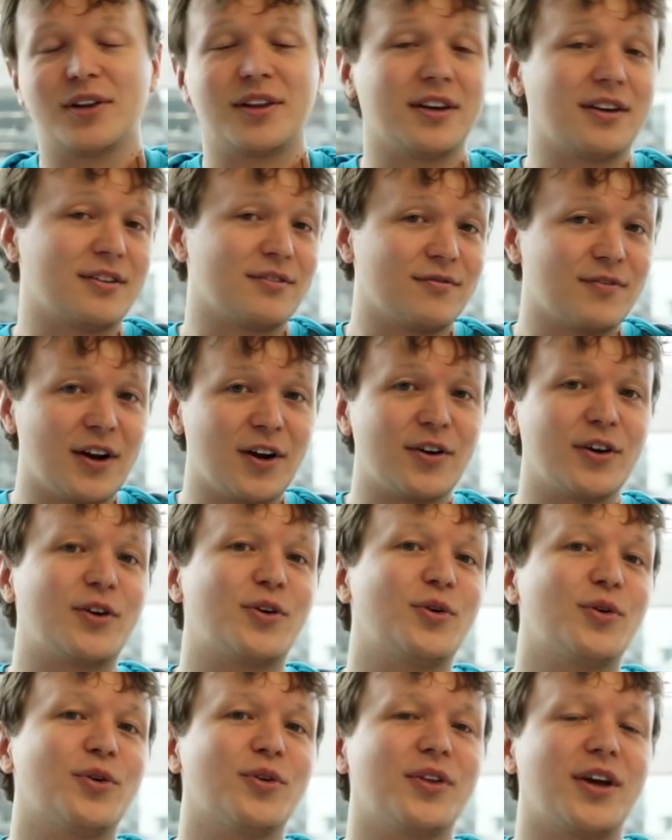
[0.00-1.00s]
I think very
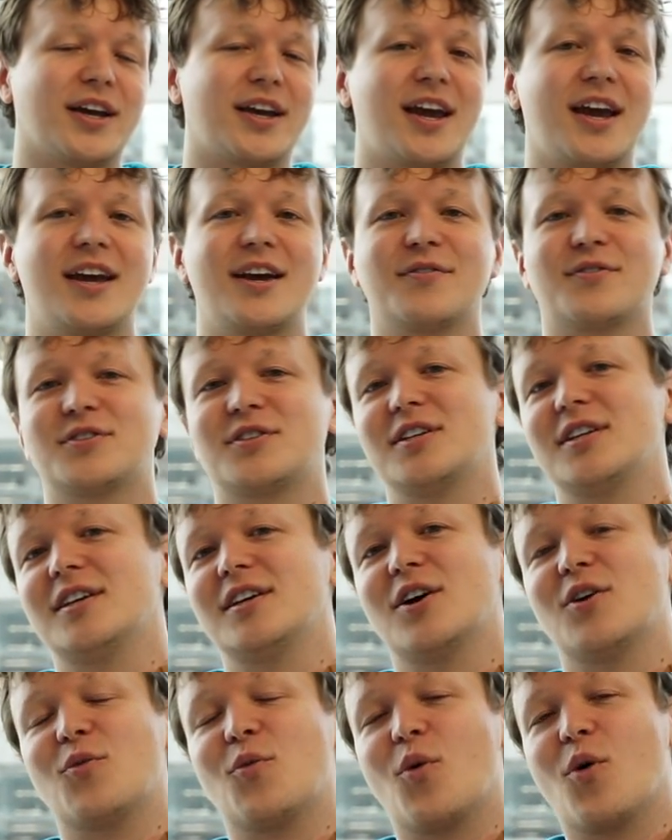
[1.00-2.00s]
cool that
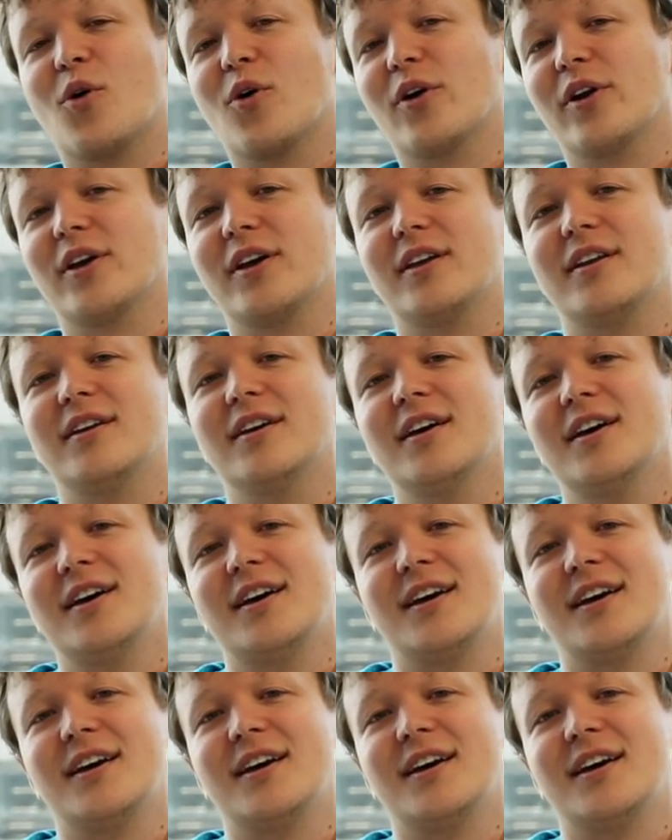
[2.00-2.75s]
KFC awarded